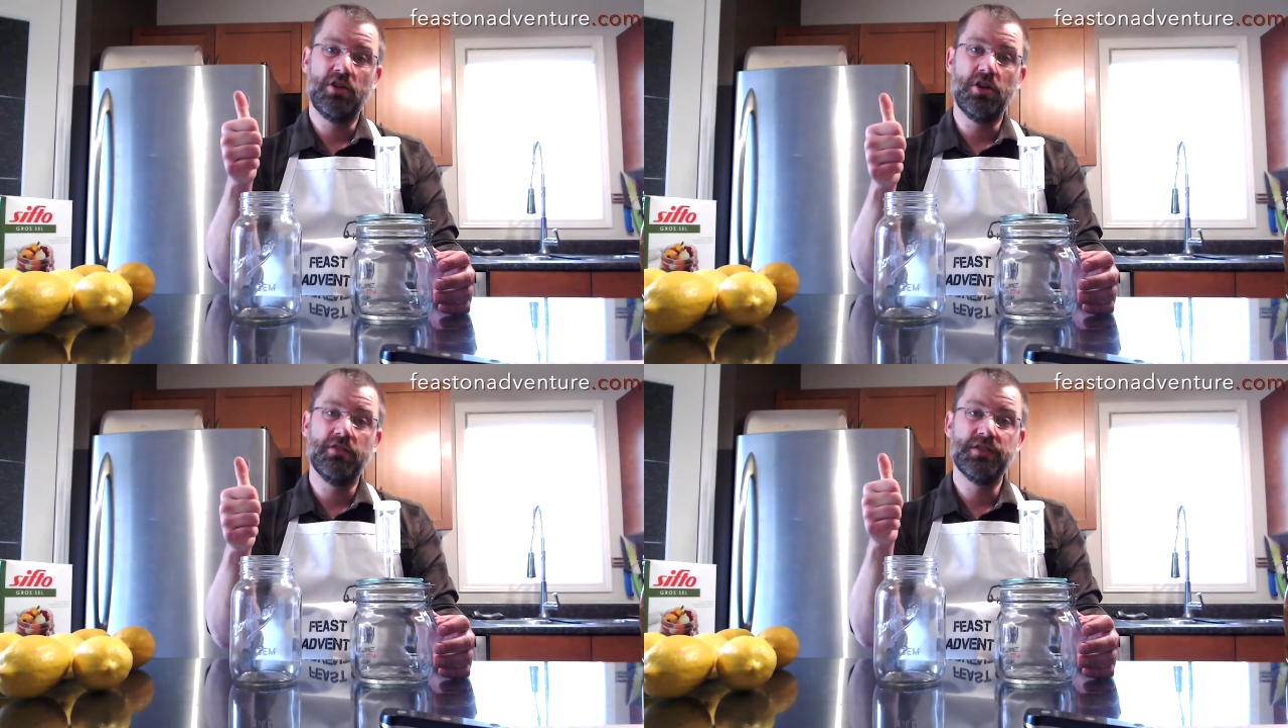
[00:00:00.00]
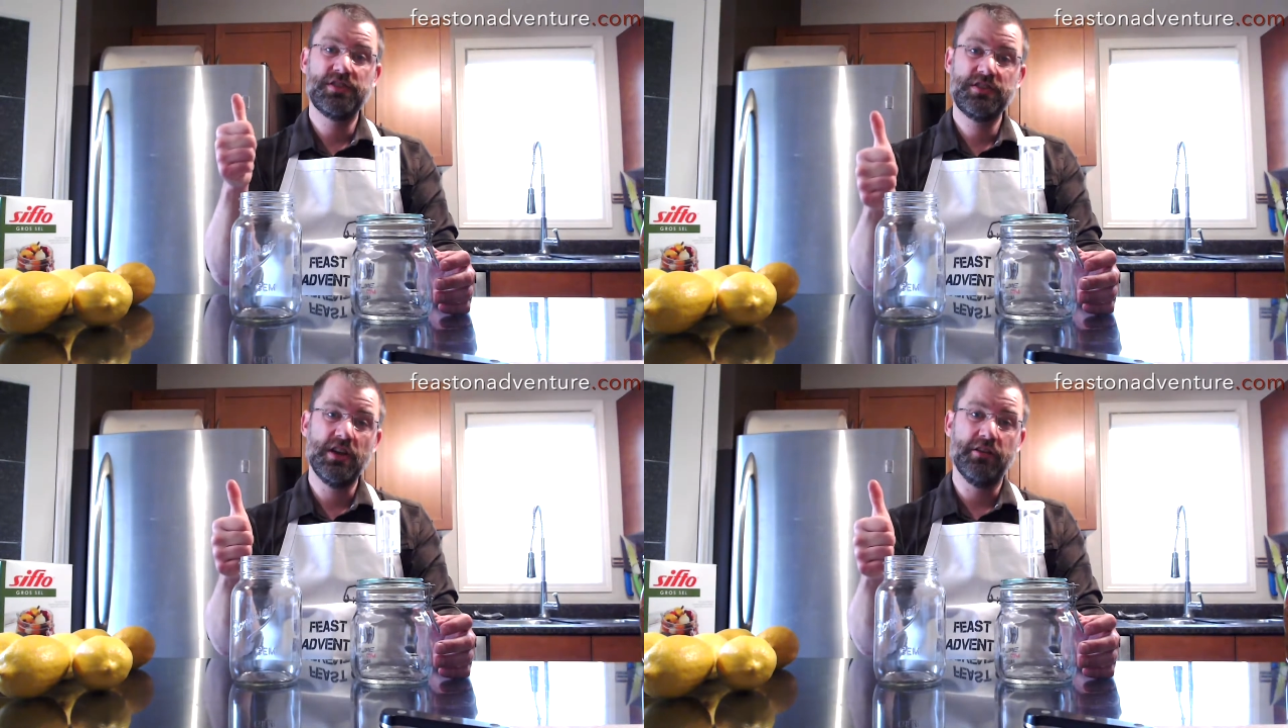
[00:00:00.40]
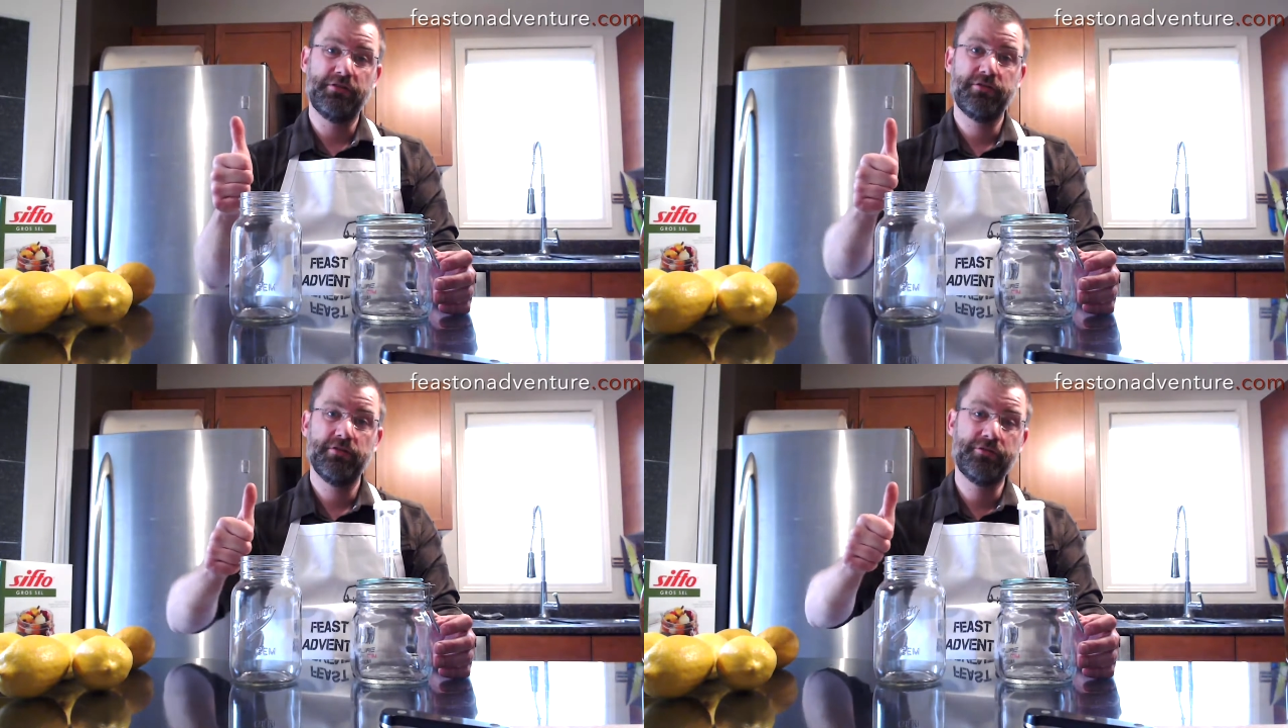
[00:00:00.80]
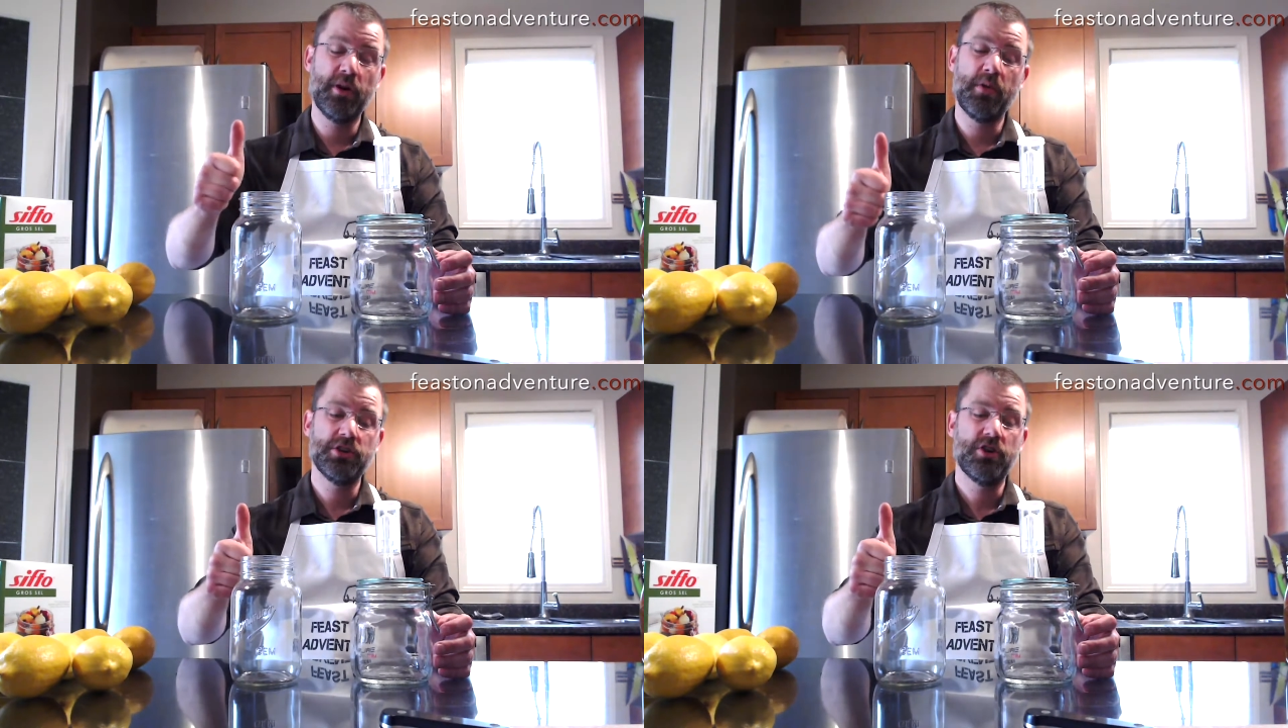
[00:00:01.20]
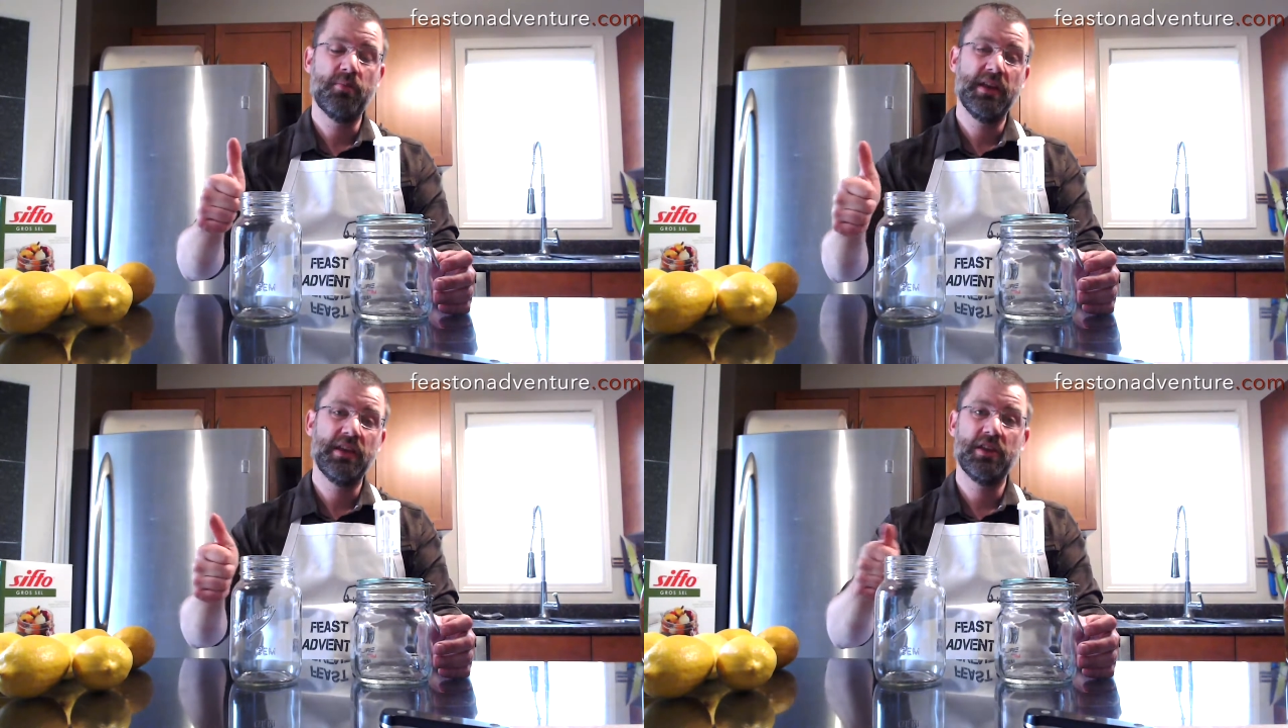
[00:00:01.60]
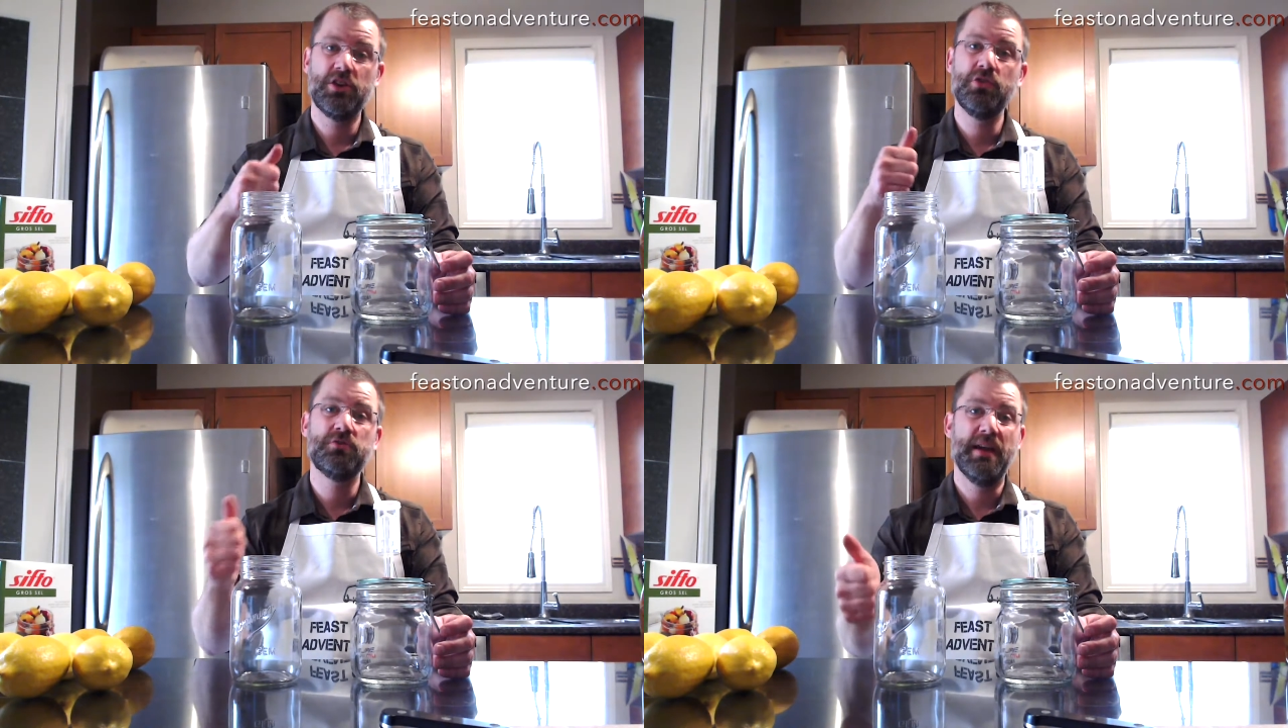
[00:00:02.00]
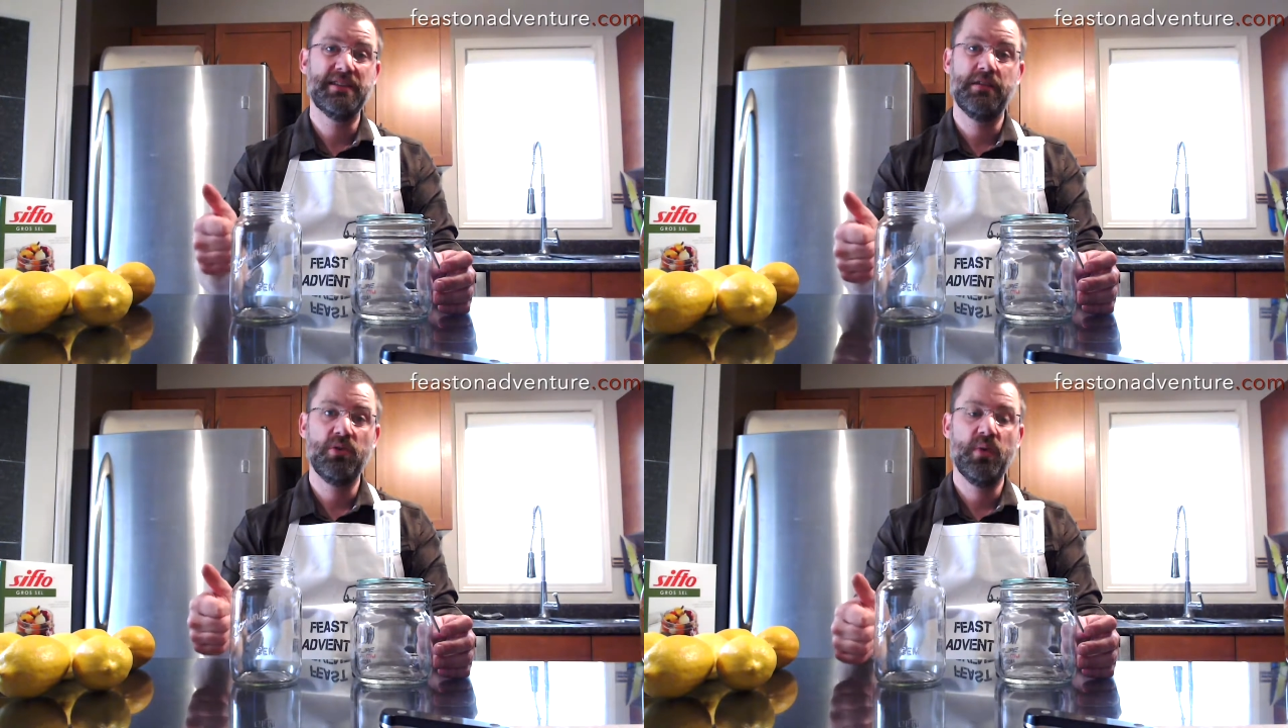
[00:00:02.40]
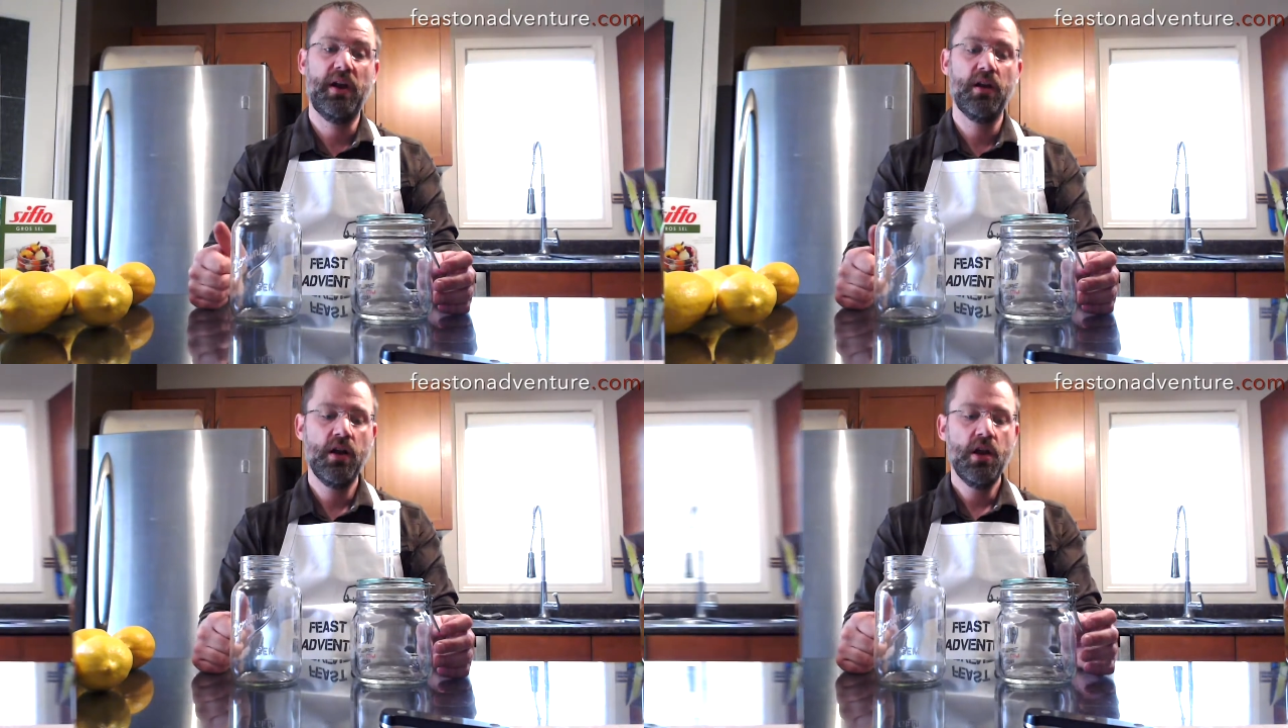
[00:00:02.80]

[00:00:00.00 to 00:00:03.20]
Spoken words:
all of the stuff from our jar, making a huge mess everywhere.